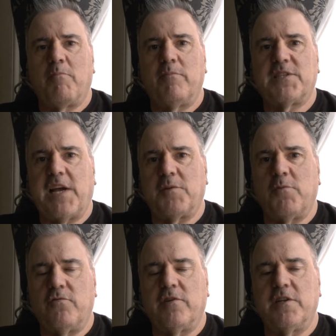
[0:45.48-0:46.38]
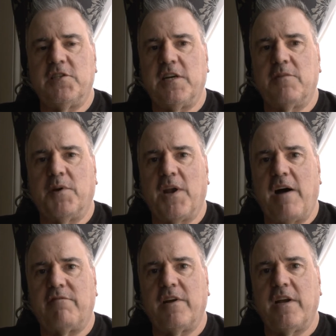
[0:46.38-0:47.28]
Sent them over to Jim and
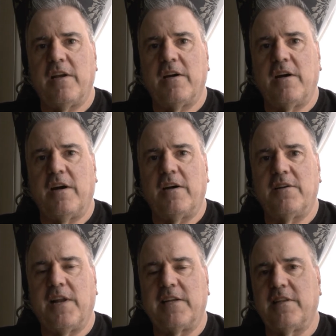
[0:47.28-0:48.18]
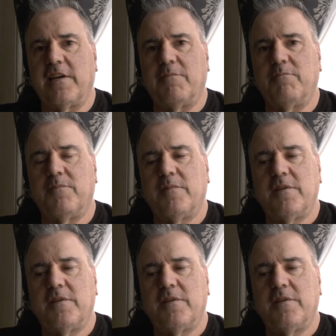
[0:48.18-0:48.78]
Avi and let them